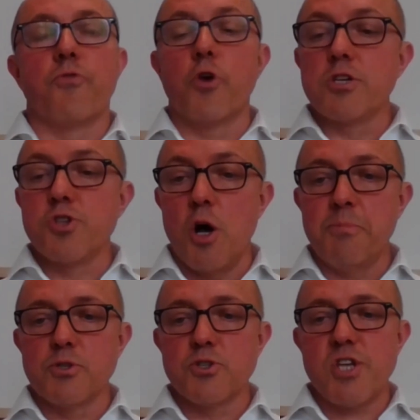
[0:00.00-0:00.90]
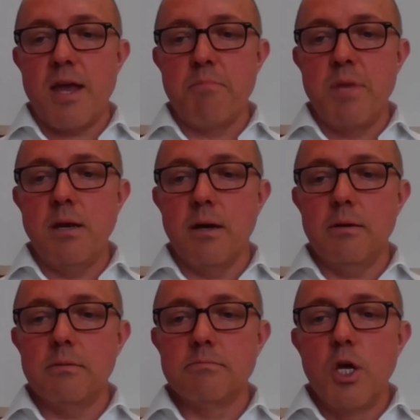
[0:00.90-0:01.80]
for example,
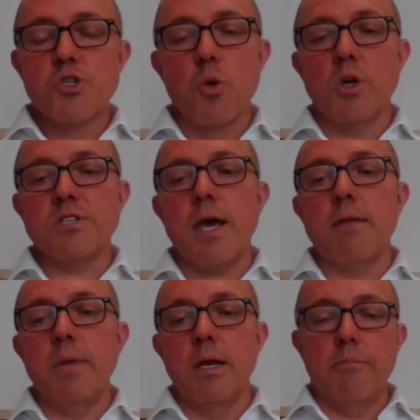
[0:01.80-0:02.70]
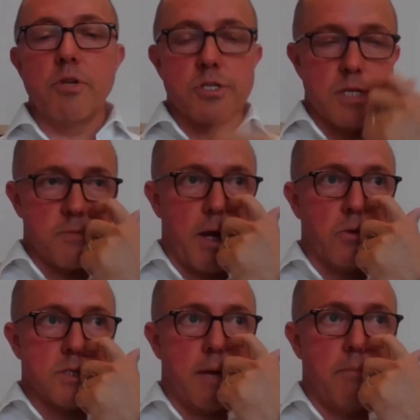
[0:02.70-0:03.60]
Sanmina. So what Sanmina, let me just explain
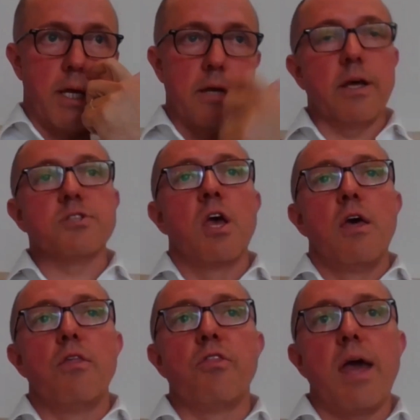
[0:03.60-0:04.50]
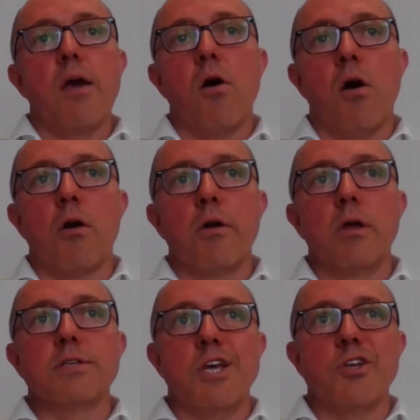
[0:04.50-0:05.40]
what Sanmina does. They are
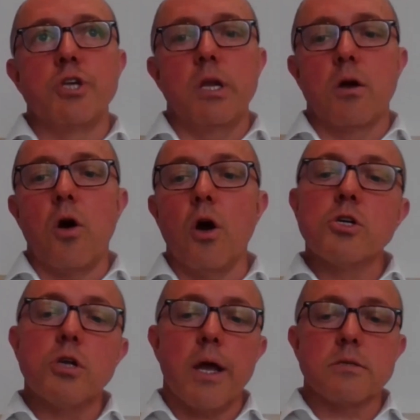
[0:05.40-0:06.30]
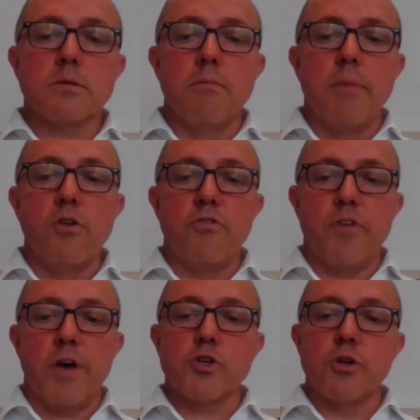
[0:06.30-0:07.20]
essentially a contract
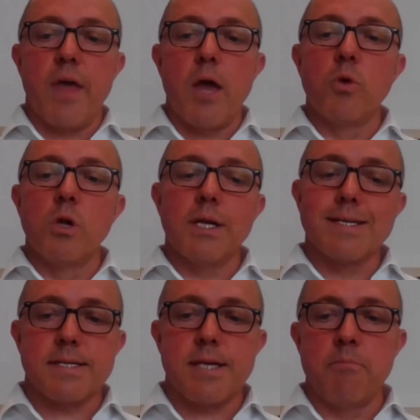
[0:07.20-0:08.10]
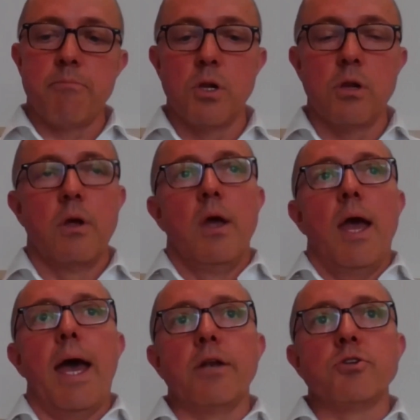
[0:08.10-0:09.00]
manufacturer. They will assemble
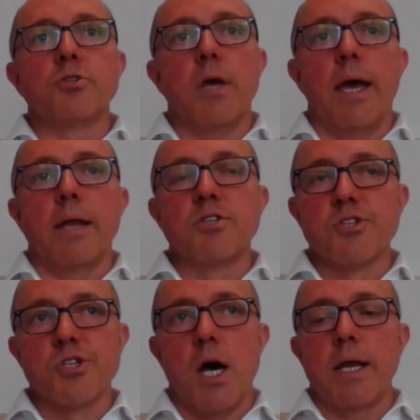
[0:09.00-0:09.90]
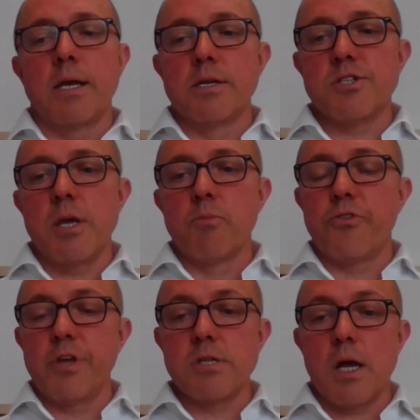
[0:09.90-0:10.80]
and design and assemble
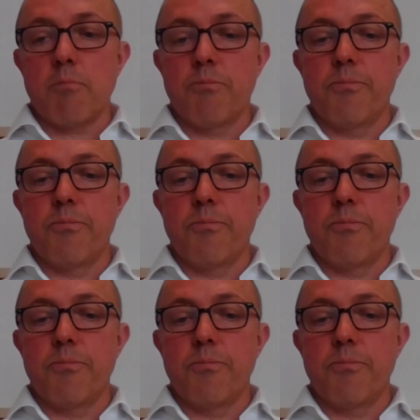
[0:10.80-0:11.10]
things like